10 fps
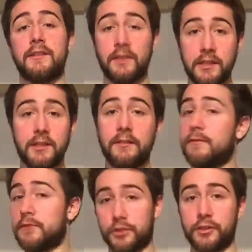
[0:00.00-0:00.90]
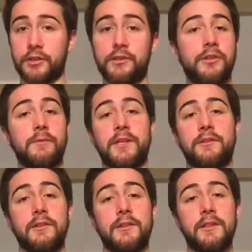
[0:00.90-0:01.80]
Clean, for sure, you should make
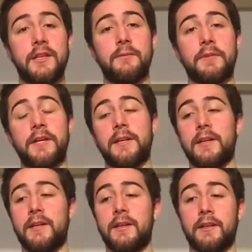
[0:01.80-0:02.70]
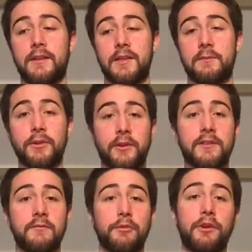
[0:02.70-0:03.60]
sure it's clean, but the
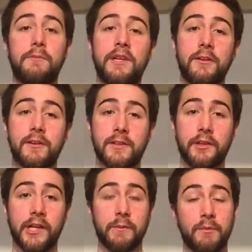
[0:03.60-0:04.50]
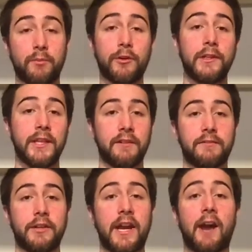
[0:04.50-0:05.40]
perks of brewing beer is that you're going to be boiling
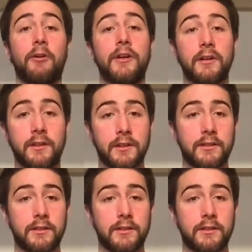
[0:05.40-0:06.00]
for an hour,